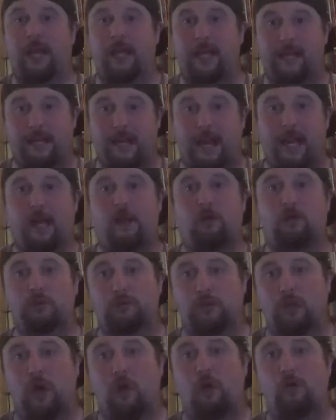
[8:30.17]
It nailed
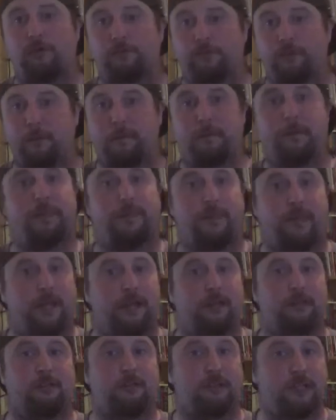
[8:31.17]
the whole flipping
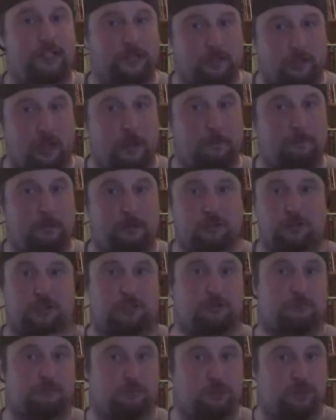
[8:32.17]
thing throughout the entire
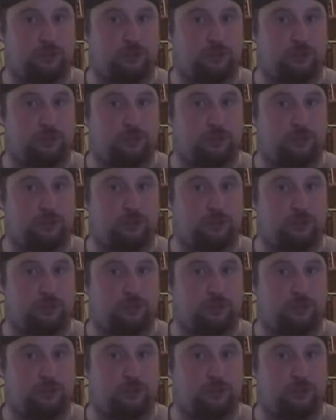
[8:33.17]
process.